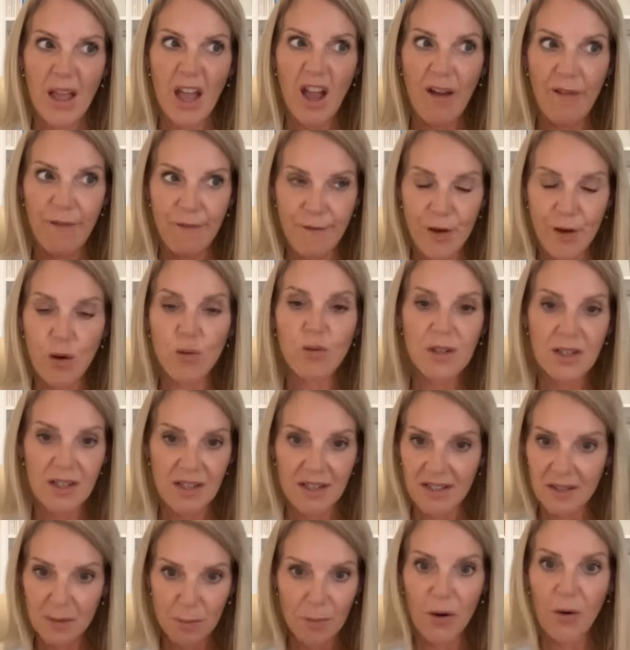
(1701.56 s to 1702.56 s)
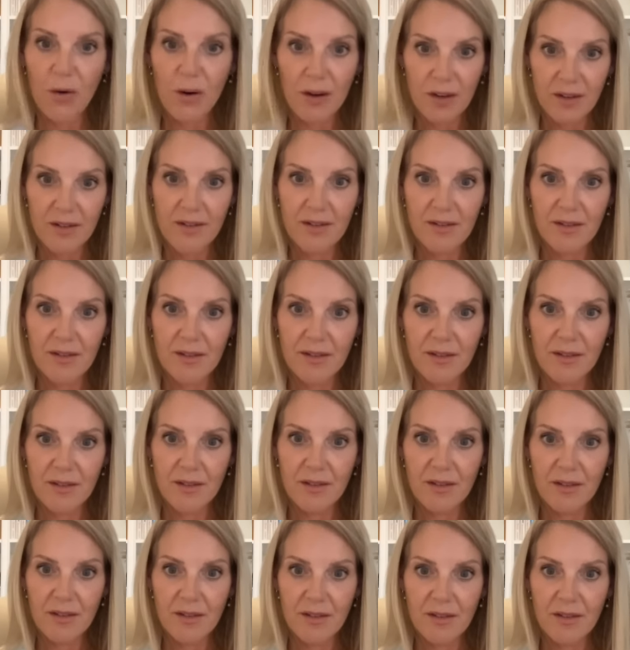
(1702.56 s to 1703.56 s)
a felt experience
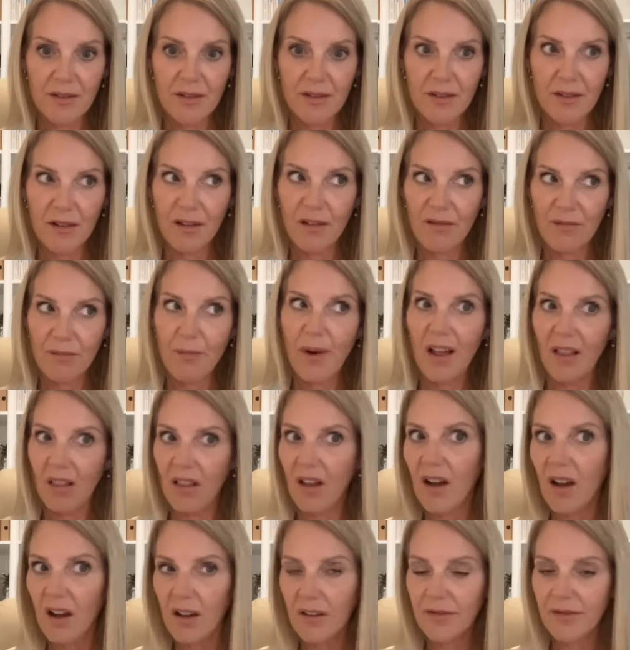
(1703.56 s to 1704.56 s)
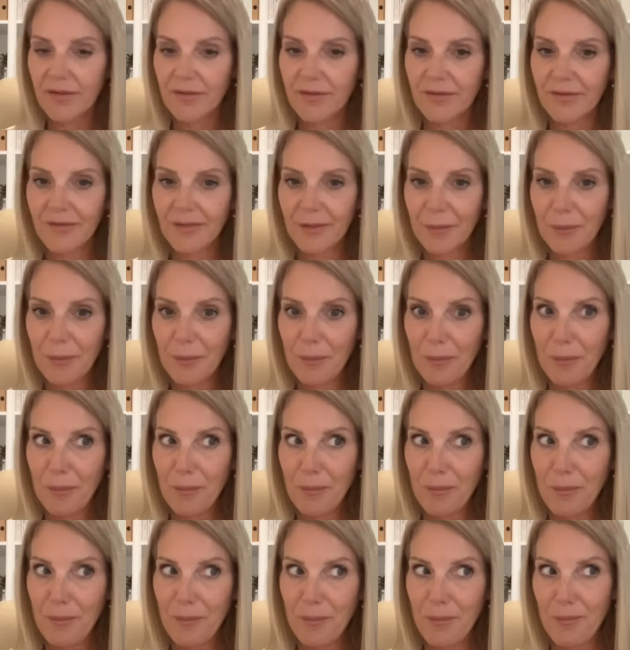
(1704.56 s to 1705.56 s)
of my life,
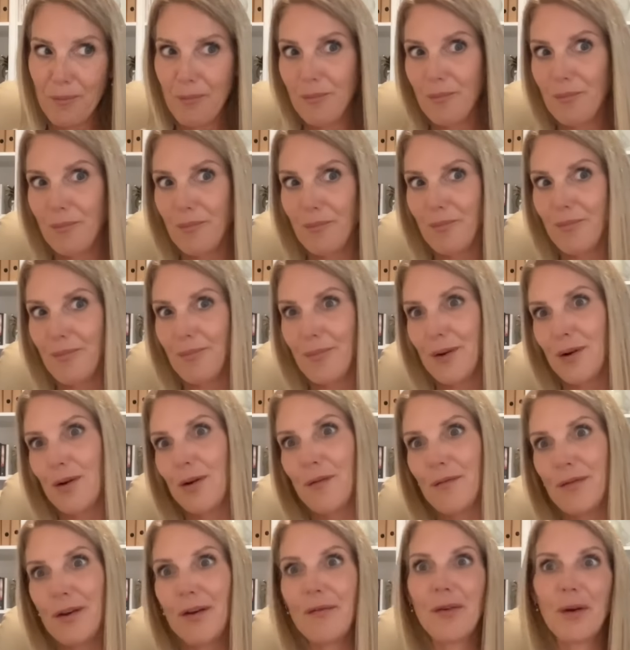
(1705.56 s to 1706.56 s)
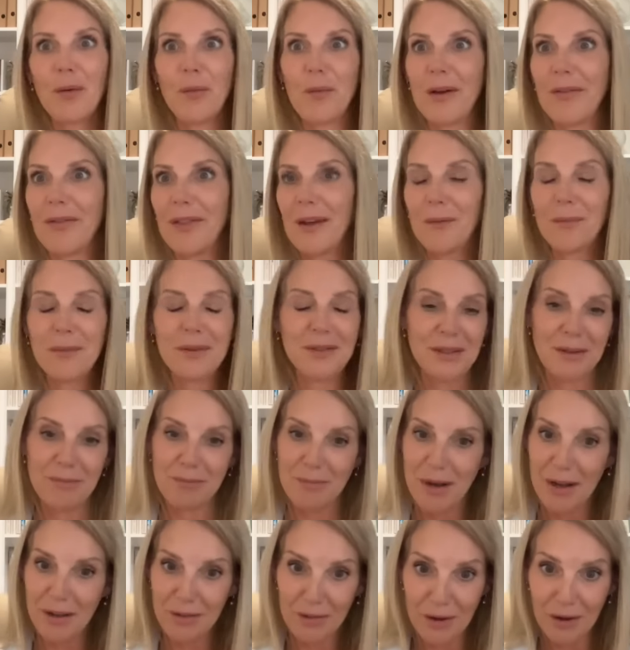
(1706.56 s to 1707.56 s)
but of everyone that was in
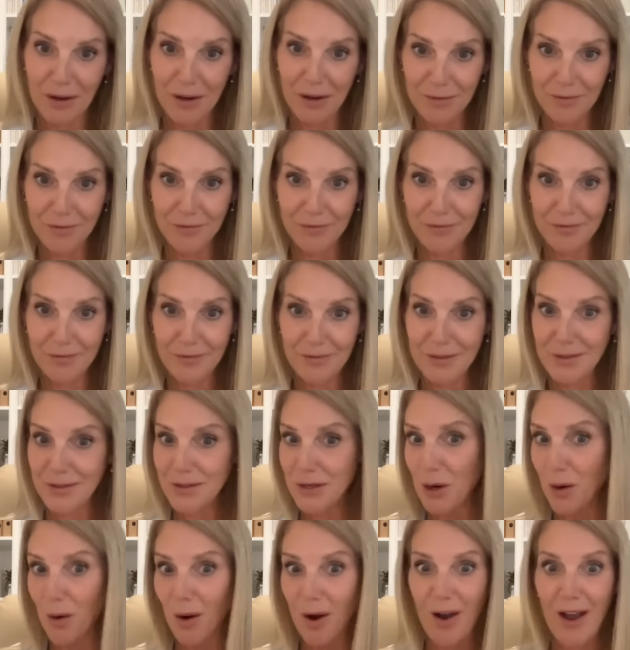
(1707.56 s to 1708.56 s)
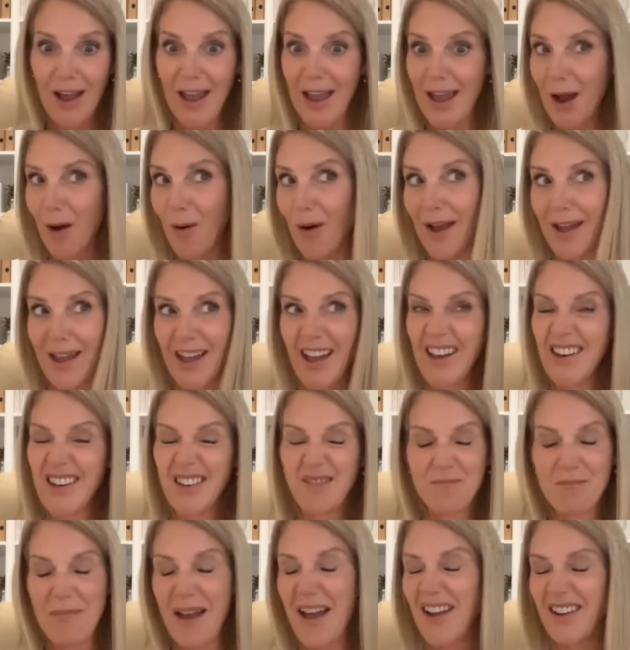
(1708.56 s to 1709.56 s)
my life. And so how I had
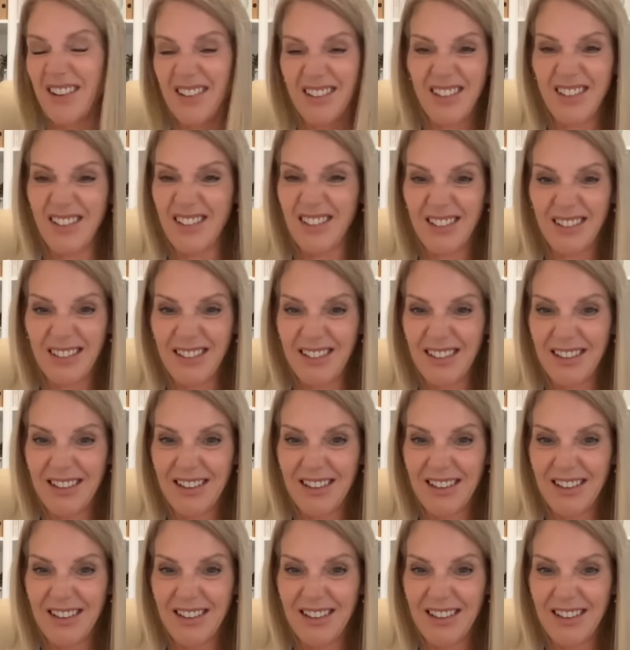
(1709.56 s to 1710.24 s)
impacted